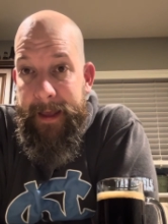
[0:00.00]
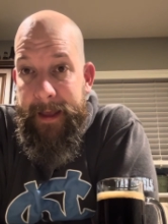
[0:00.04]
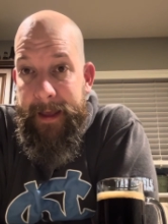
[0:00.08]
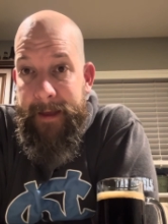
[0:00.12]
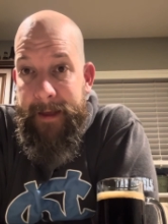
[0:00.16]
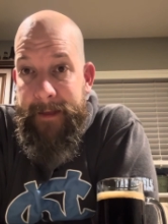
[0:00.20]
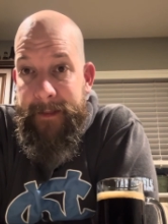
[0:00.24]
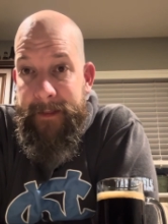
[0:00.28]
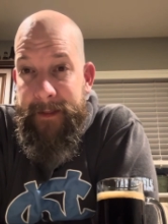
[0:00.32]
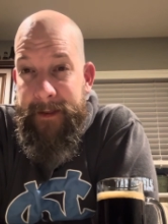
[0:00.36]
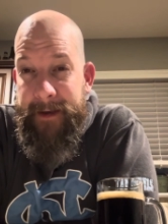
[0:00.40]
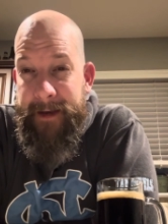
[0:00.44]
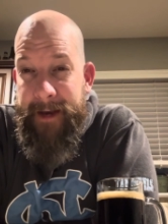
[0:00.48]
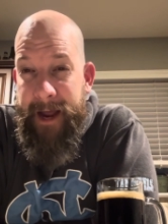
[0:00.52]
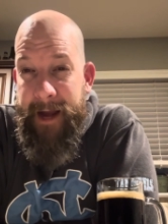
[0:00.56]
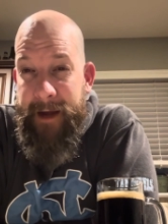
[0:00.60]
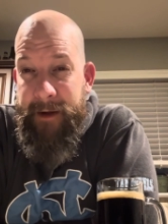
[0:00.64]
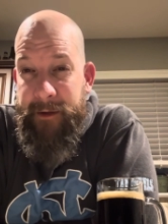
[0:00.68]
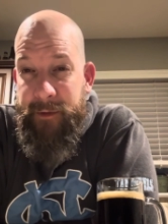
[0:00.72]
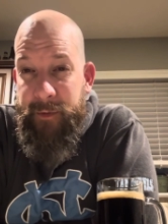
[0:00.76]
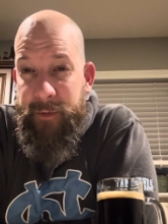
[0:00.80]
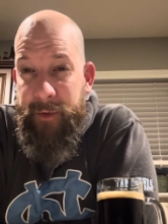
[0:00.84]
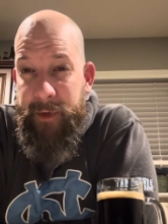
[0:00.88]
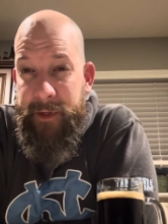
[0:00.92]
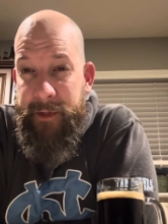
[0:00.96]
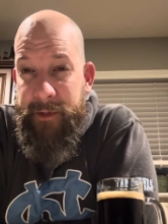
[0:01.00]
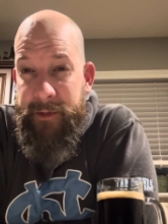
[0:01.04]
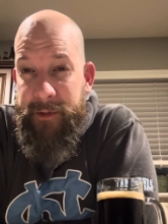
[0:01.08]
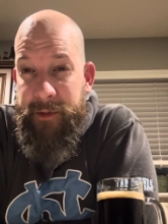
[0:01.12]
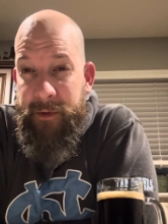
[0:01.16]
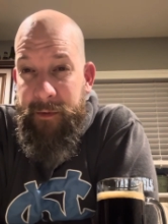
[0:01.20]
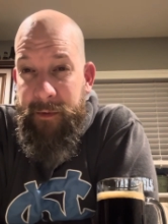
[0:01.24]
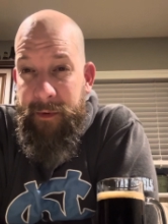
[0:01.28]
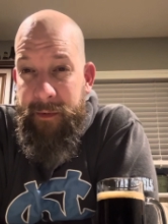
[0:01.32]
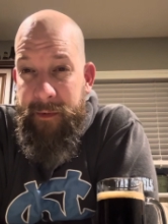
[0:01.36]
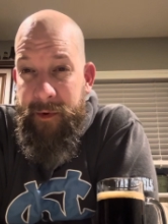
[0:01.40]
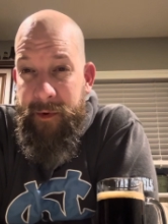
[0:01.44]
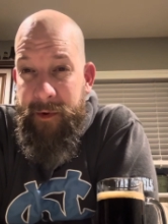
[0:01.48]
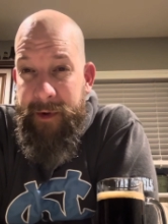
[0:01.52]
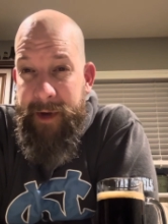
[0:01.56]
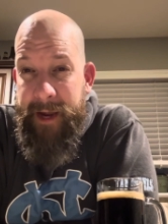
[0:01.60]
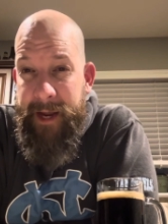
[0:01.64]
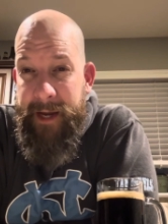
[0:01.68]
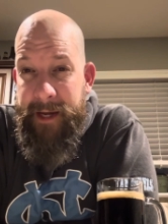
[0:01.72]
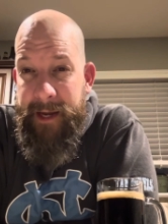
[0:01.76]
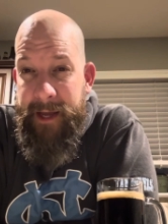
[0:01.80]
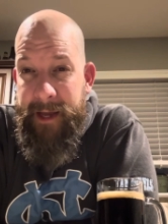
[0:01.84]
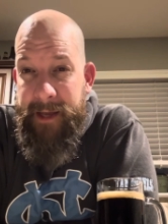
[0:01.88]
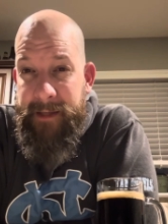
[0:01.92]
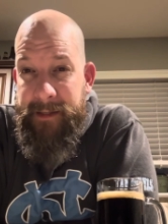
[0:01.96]
And the Niners winning the Super Bowl in
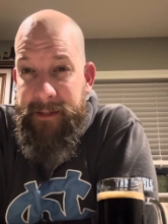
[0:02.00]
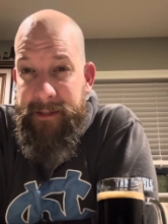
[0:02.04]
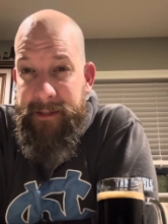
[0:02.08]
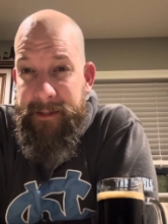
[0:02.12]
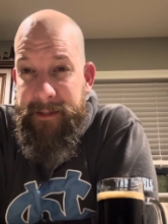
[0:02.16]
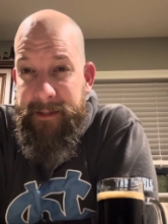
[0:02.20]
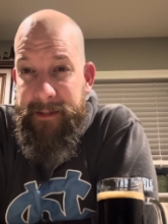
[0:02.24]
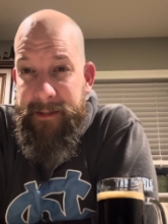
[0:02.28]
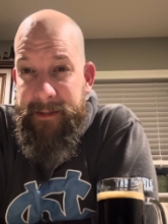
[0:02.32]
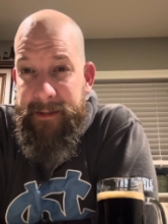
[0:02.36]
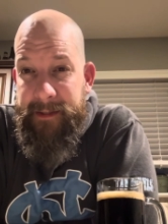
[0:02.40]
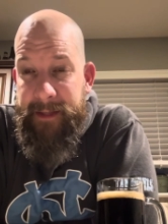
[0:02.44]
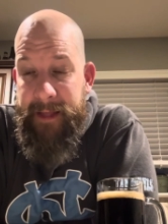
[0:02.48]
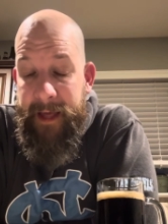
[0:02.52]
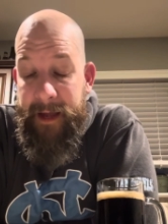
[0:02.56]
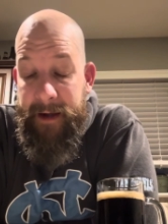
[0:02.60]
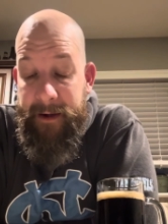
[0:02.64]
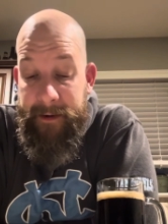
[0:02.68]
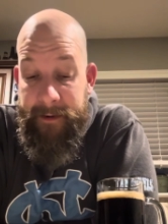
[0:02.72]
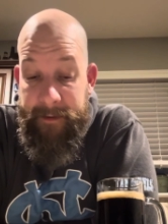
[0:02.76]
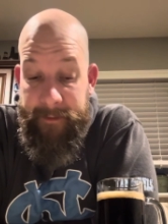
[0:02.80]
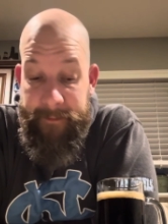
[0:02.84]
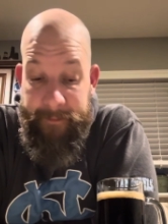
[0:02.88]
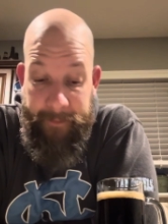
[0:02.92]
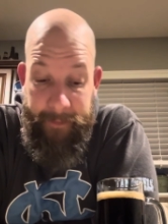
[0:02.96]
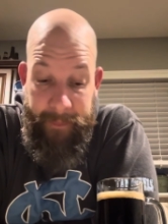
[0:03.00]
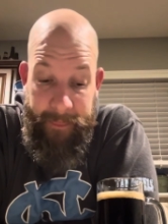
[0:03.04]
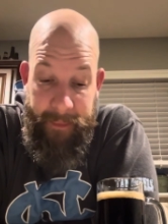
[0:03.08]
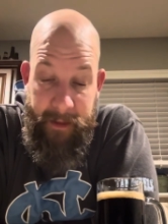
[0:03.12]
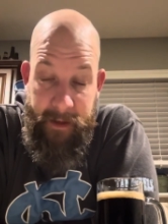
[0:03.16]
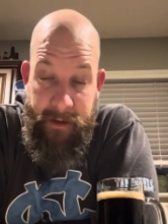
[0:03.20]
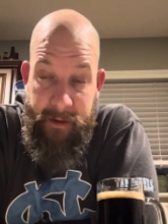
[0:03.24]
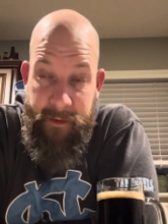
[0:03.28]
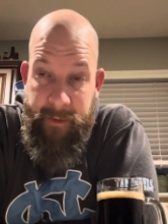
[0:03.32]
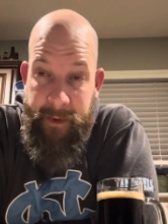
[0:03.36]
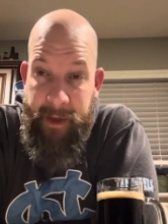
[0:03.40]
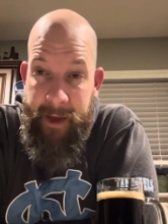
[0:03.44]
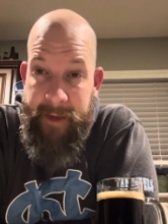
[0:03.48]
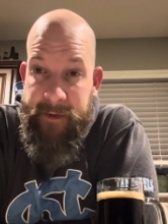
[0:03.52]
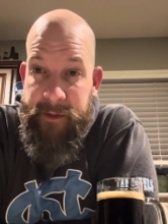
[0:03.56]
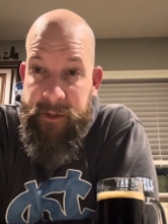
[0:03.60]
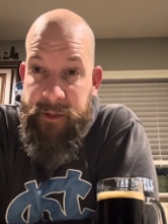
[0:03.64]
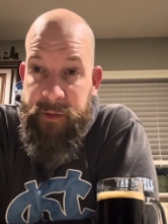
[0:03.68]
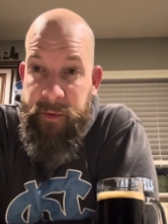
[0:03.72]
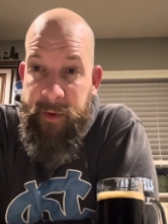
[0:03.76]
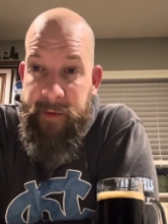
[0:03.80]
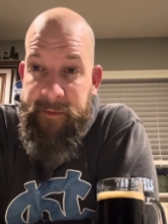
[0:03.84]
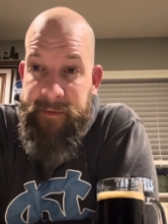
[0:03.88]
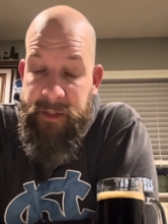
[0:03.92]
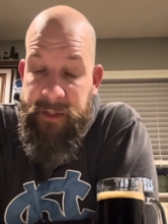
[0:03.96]
eight days. I don't know. We got the
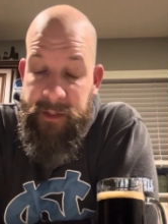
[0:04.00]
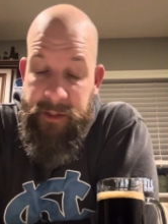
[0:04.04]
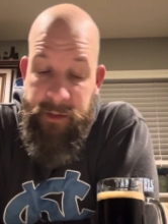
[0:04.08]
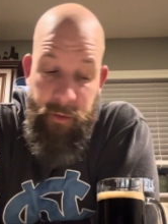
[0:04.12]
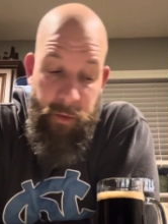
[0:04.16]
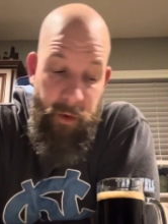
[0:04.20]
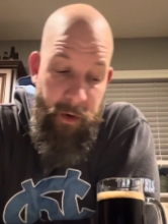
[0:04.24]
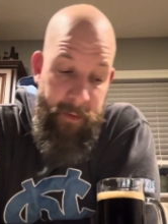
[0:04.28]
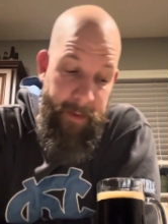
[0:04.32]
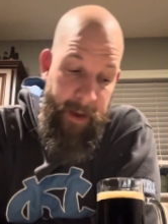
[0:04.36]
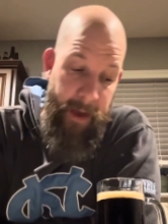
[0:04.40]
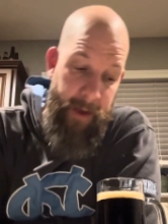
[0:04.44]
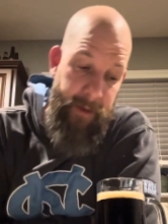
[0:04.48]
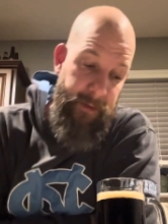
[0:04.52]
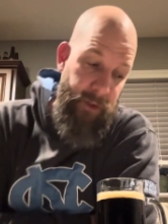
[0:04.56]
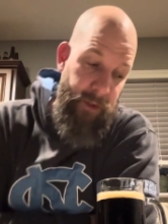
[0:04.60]
Swifties to worry about.